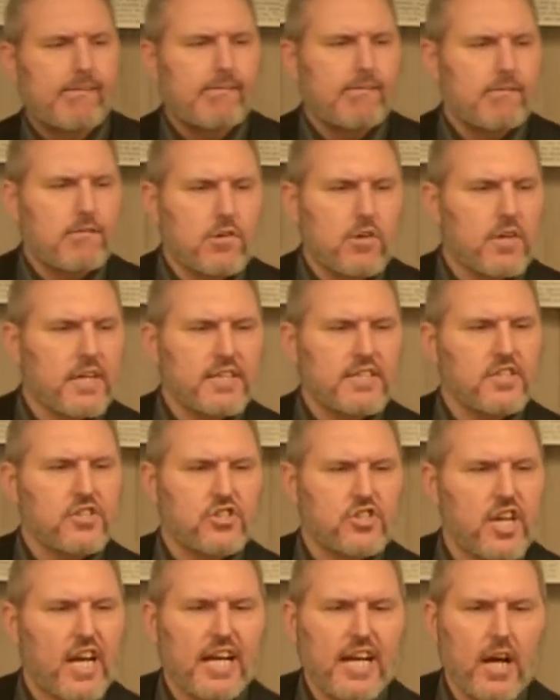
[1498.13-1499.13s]
You don't get to
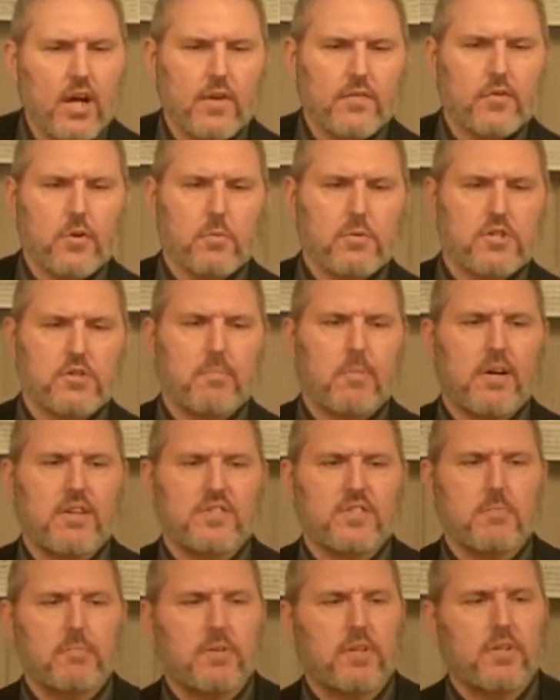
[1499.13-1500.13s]
check out of your
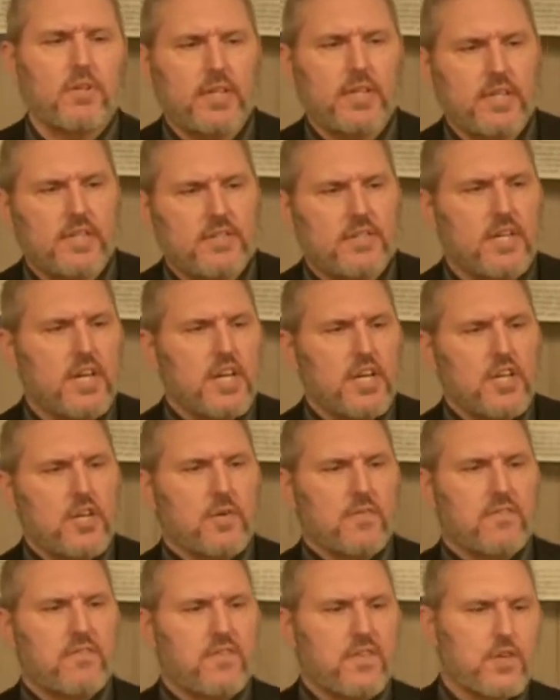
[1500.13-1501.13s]
responsibilities. Your,
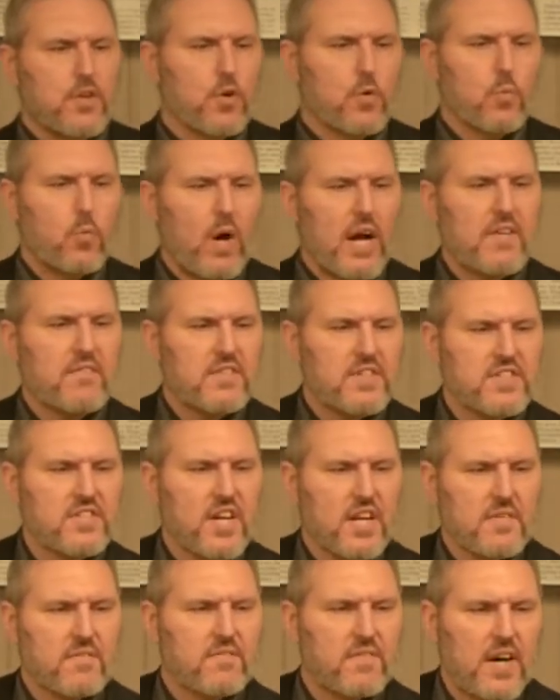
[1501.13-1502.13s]
your wife is
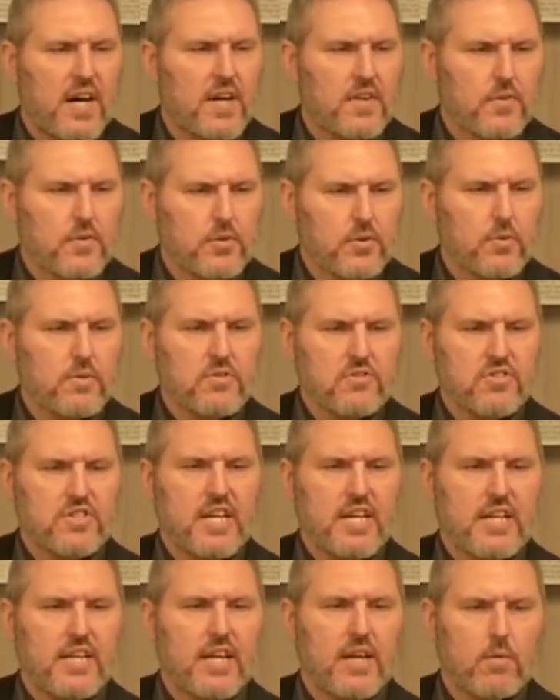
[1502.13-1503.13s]
not a father. You
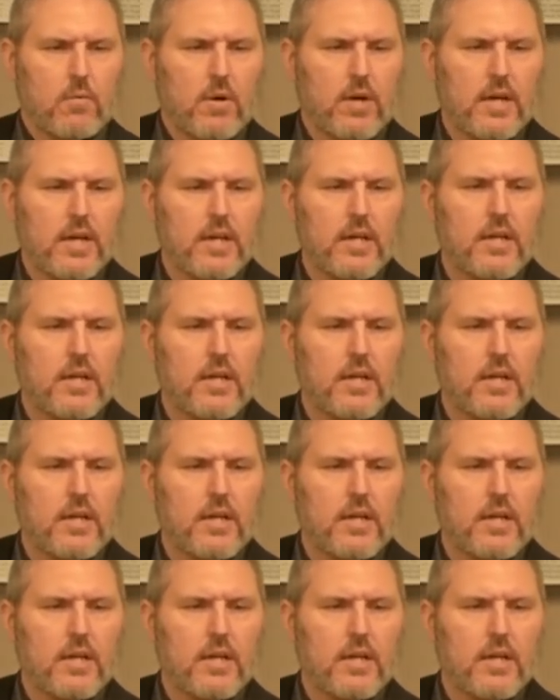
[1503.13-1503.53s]
understand that, right?